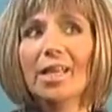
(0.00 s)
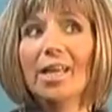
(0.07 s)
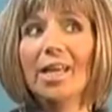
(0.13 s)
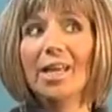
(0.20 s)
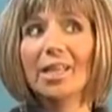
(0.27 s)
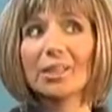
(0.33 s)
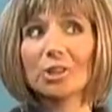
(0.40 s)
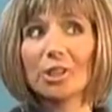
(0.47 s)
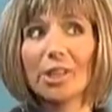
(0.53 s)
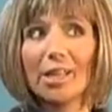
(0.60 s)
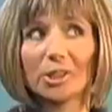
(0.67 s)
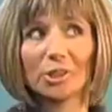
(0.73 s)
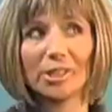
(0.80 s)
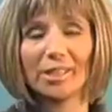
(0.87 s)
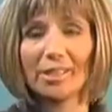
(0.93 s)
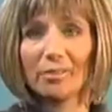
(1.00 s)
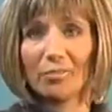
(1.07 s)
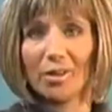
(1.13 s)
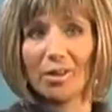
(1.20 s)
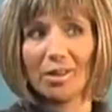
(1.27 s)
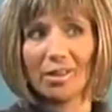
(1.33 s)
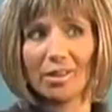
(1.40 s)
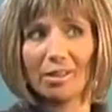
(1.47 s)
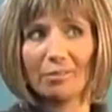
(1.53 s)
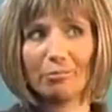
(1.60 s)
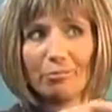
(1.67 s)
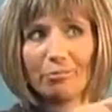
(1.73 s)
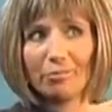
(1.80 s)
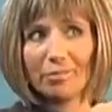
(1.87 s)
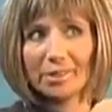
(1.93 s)
and she actually lived long
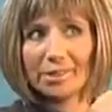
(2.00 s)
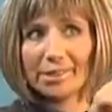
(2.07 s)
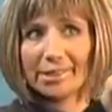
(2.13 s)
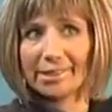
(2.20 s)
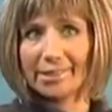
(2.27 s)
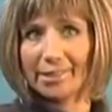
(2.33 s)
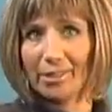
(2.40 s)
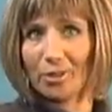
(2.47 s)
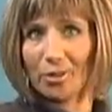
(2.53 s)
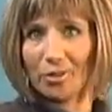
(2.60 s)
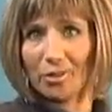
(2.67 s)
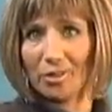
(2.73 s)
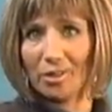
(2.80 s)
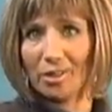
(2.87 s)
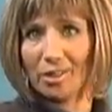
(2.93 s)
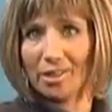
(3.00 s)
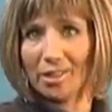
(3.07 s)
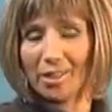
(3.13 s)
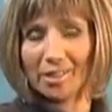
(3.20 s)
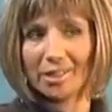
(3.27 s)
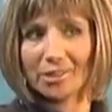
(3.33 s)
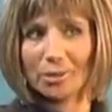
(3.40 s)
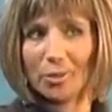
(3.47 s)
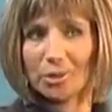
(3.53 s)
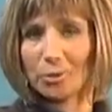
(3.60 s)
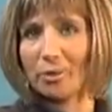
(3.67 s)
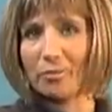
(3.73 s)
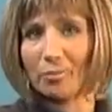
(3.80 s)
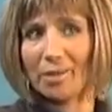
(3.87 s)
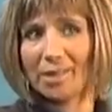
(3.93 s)
enough to see her youngest
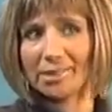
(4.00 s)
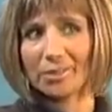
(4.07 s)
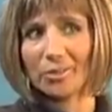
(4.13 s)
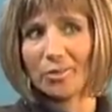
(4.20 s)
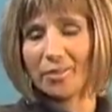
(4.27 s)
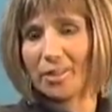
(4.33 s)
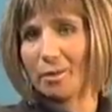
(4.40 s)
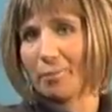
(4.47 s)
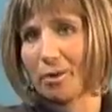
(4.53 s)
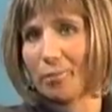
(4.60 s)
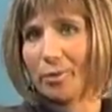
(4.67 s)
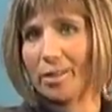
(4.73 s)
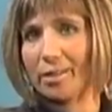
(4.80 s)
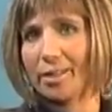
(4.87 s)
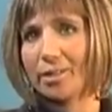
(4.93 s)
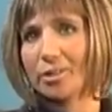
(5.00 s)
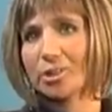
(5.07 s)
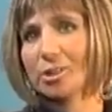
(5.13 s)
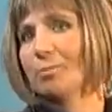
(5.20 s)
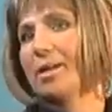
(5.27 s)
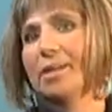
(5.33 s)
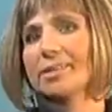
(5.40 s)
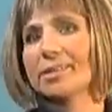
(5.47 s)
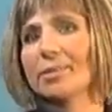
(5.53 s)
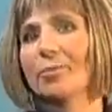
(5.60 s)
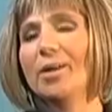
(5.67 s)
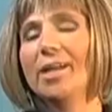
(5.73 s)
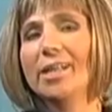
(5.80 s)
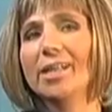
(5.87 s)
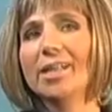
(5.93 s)
graduate from high school, and then about a week later, she passed
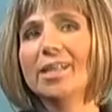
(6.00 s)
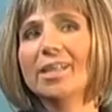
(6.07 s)
away.